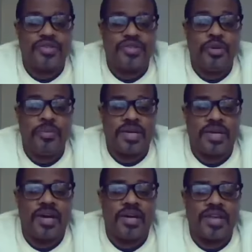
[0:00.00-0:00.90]
Zoom
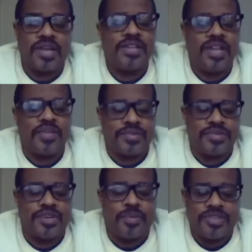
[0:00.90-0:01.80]
does, and the others are
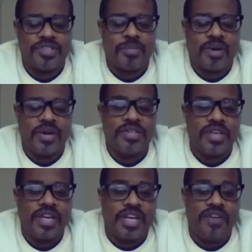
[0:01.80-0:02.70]
somewhat similar, is
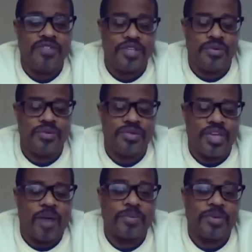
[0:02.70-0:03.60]
it gives you
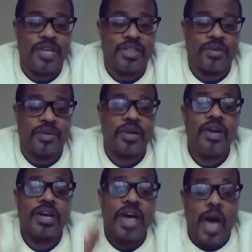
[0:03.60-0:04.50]
the opportunity to either
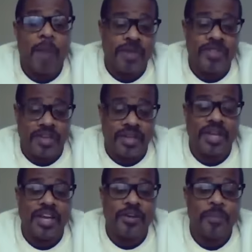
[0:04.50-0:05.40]
copy the
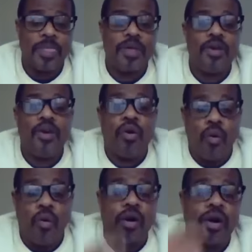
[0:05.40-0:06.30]
link
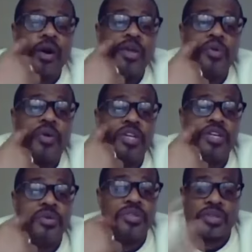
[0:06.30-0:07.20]
or you can
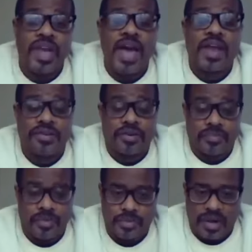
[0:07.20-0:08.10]
use your calendar,
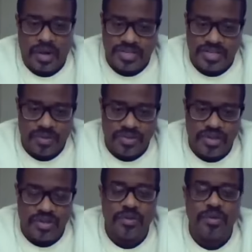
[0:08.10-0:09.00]
which is what I did with
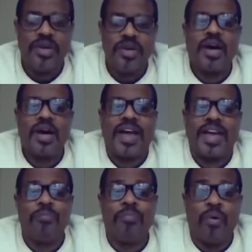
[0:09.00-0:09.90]
you. I
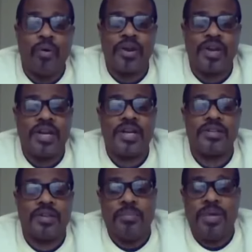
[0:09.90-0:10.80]
imported
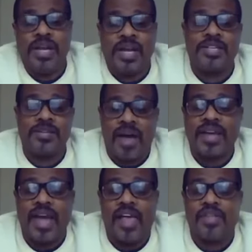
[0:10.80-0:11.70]
the meeting into my
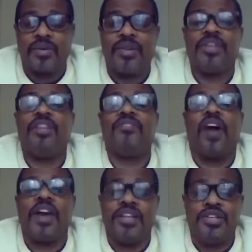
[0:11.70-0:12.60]
calendar and then
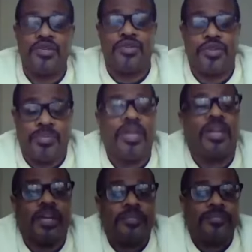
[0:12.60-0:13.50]
invited you to the
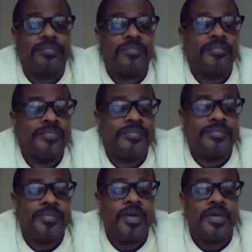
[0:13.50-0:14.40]
meeting.
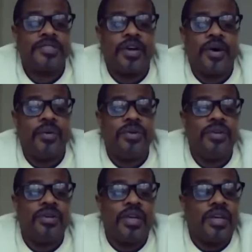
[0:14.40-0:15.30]
So
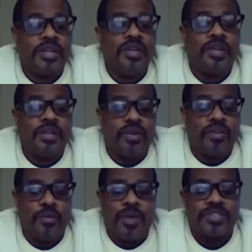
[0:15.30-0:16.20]

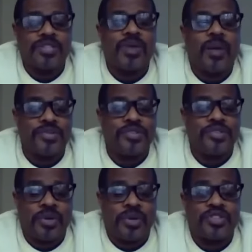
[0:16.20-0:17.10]
if you mess around with
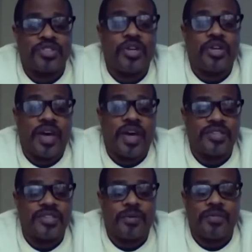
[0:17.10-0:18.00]
Zoom, it'll show you that
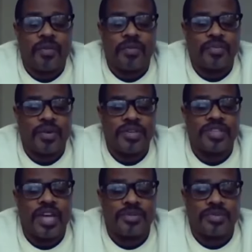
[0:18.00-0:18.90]
too. If you ever want to
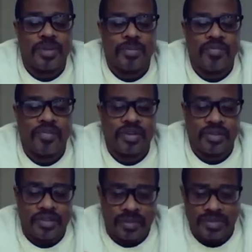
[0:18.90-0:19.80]
schedule something,
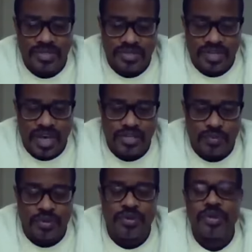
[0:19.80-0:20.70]
you click where it says
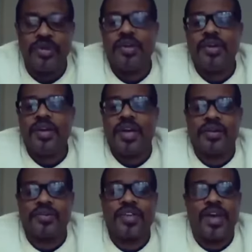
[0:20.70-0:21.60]
schedule,
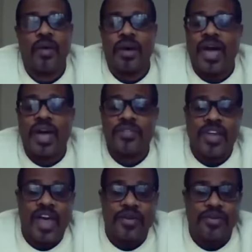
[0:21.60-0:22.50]
it'll say what kind of
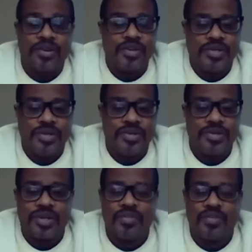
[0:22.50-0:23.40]
calendar do you use.
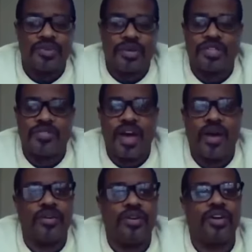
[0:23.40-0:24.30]
It'll give you a choice of
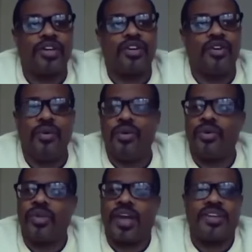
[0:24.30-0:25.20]
Outlook,
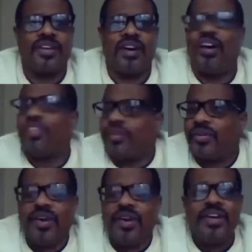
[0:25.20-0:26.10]
Google, and other.